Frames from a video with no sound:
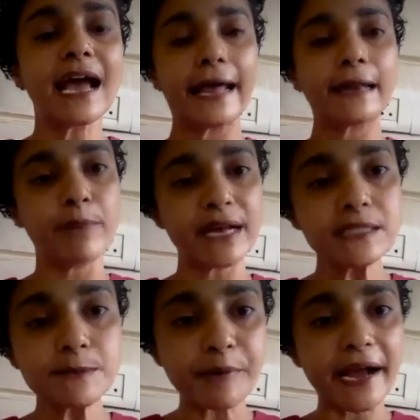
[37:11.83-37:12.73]
and
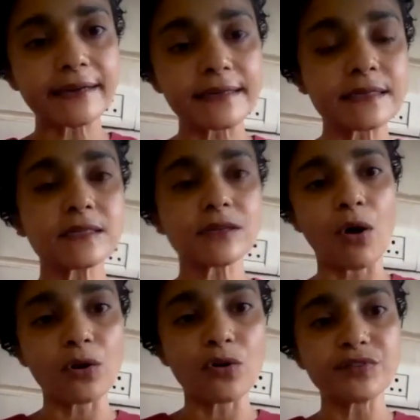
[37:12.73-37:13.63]
best practice
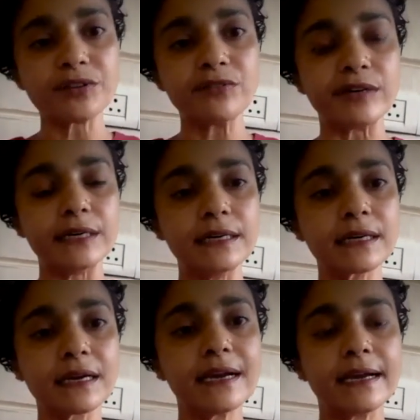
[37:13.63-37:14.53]
all over the world
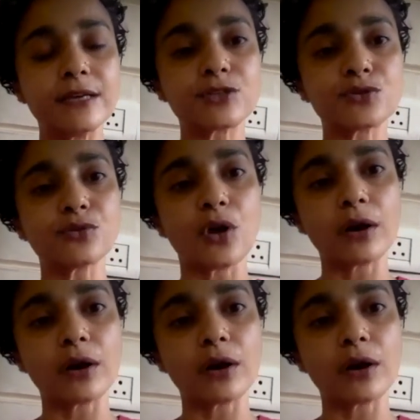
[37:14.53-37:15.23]
is to not